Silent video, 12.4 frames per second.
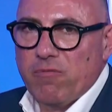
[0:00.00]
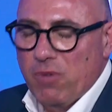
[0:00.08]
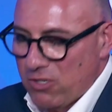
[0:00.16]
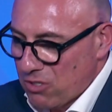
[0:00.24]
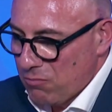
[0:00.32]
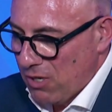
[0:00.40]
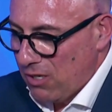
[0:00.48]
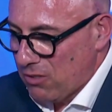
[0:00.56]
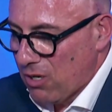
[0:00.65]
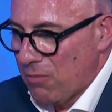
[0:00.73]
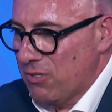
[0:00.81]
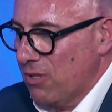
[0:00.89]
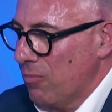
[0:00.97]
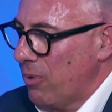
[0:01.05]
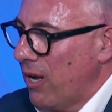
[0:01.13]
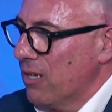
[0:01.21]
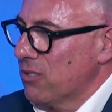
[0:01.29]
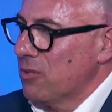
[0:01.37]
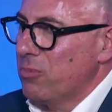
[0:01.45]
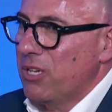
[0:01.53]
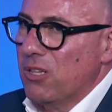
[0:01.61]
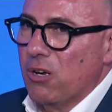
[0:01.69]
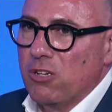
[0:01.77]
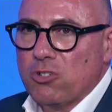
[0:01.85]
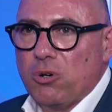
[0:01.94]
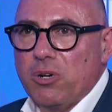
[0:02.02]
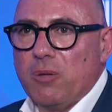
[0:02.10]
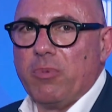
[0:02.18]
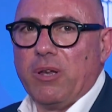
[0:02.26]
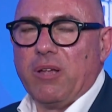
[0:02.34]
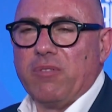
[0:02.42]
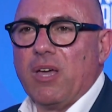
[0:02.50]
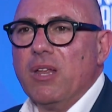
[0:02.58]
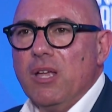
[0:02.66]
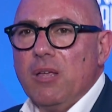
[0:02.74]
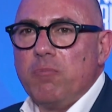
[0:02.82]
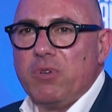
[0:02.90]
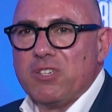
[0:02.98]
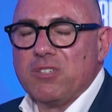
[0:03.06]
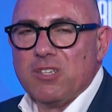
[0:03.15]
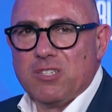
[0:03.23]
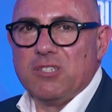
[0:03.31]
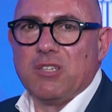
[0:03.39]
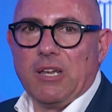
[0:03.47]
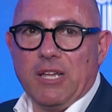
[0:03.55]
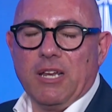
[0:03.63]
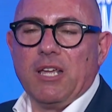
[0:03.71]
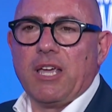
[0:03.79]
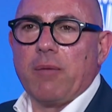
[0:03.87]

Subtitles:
mentioned many times in the past has been that I strongly believe that business is the leading